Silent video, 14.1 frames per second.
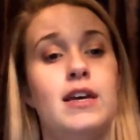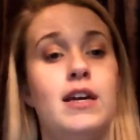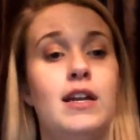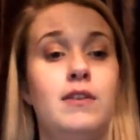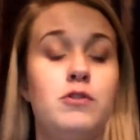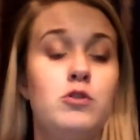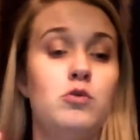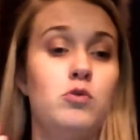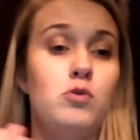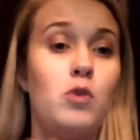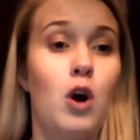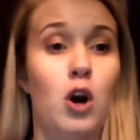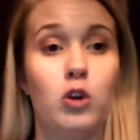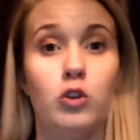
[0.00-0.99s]
that if
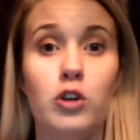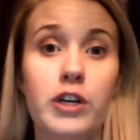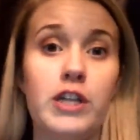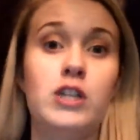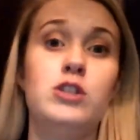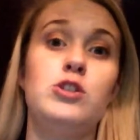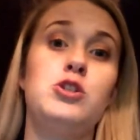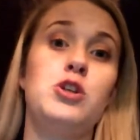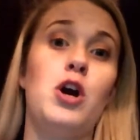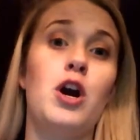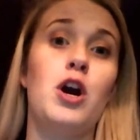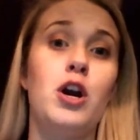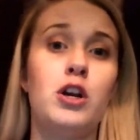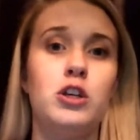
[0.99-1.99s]
you are looking to
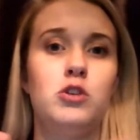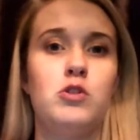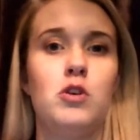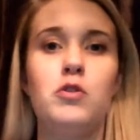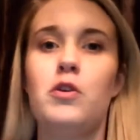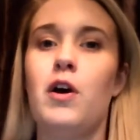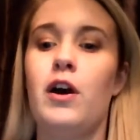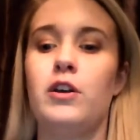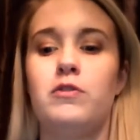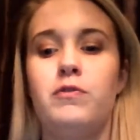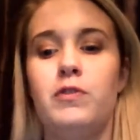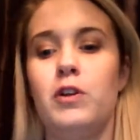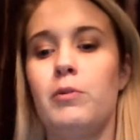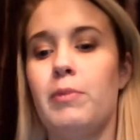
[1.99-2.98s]
start and you don't know how you
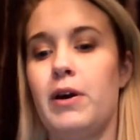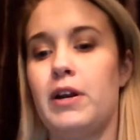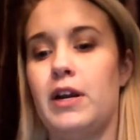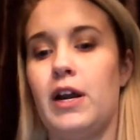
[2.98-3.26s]
feel about it,